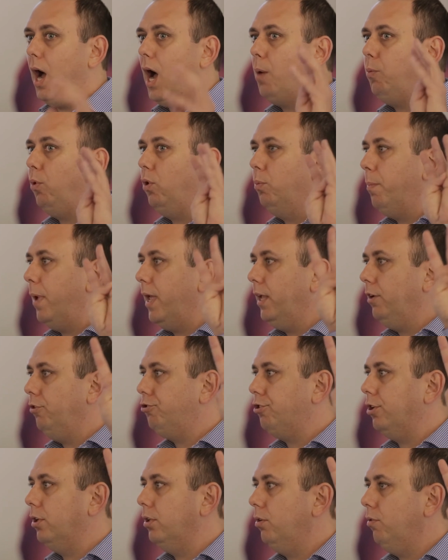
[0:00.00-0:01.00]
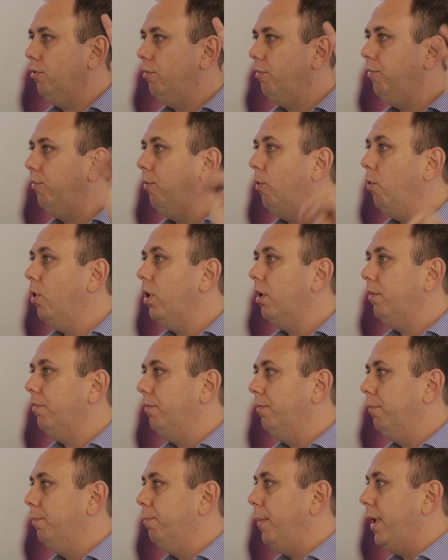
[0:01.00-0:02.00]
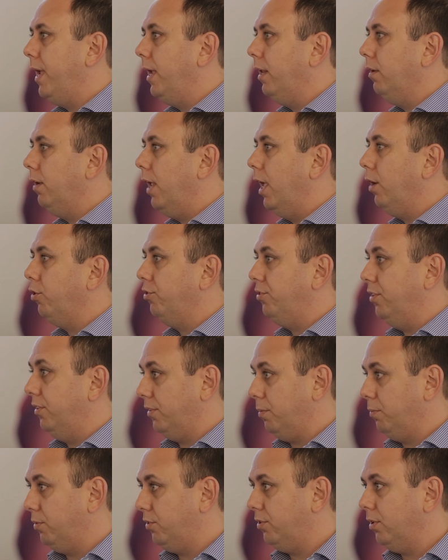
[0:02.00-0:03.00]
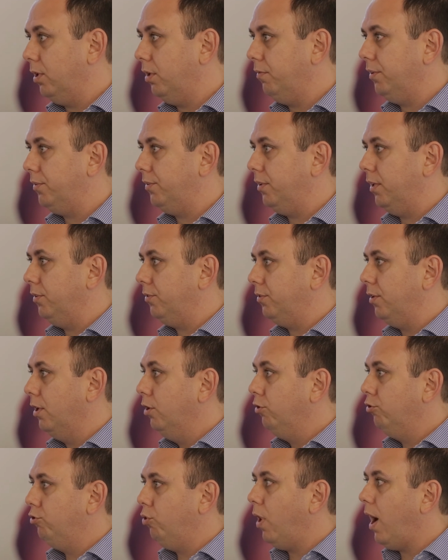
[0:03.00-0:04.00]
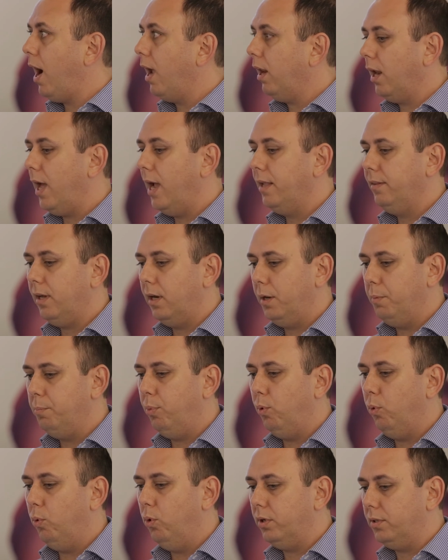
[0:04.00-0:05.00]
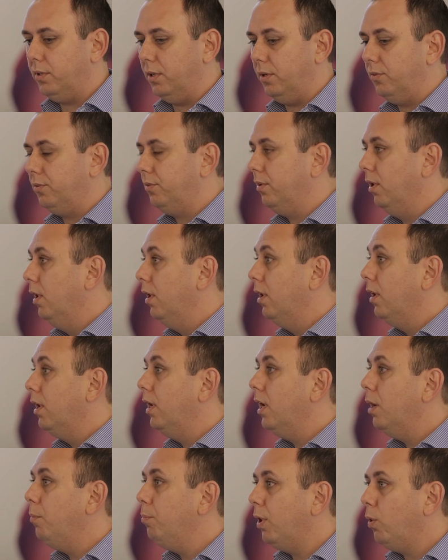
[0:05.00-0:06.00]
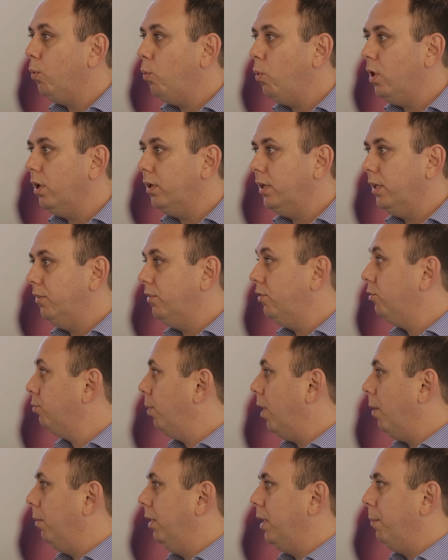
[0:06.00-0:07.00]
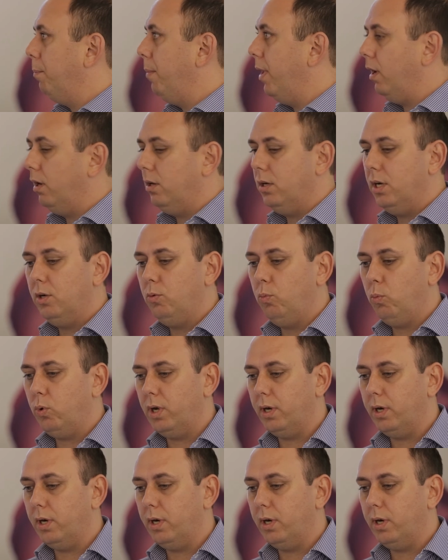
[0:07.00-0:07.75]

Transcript: I will mention four main ecosystem services to highlight their importance. Number one, and this is probably the better known